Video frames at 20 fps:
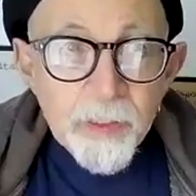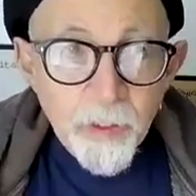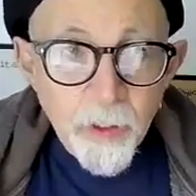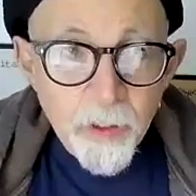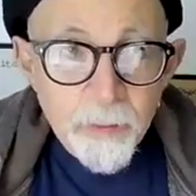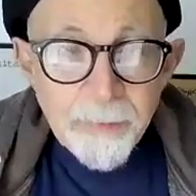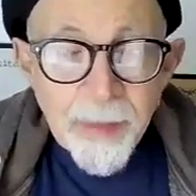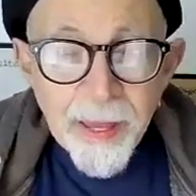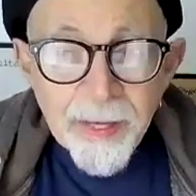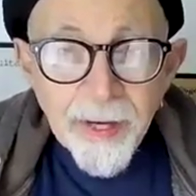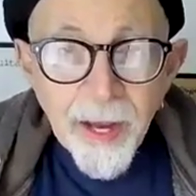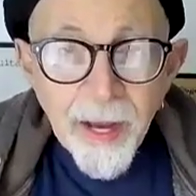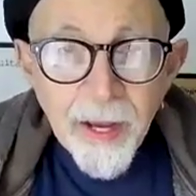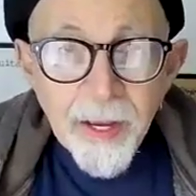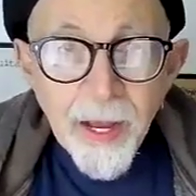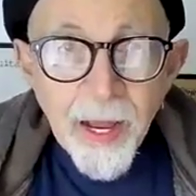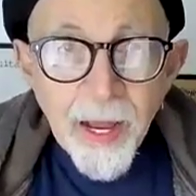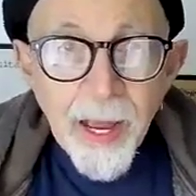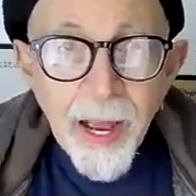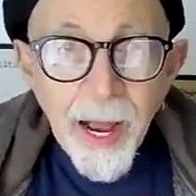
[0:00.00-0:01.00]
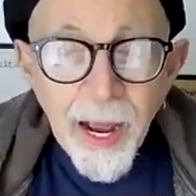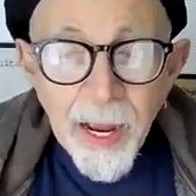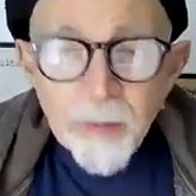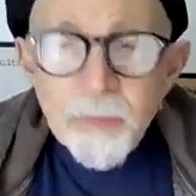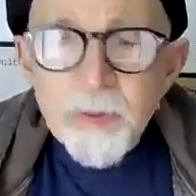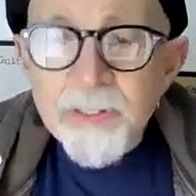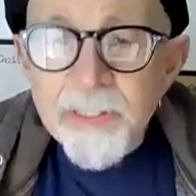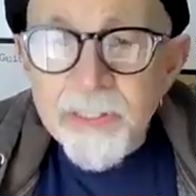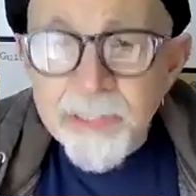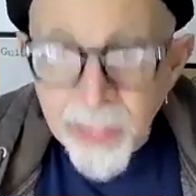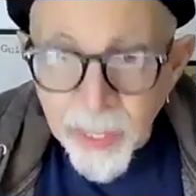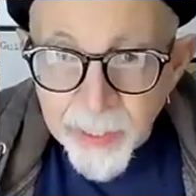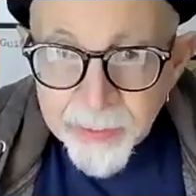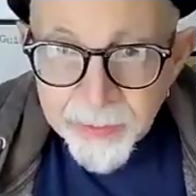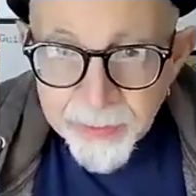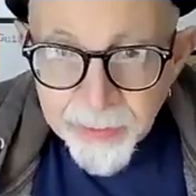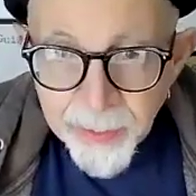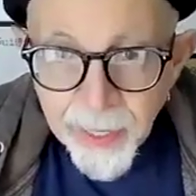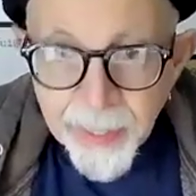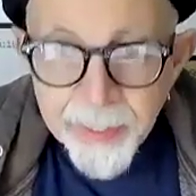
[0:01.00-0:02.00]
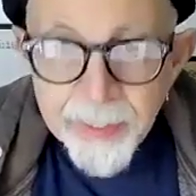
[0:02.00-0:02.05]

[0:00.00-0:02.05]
look, man, I was lucky.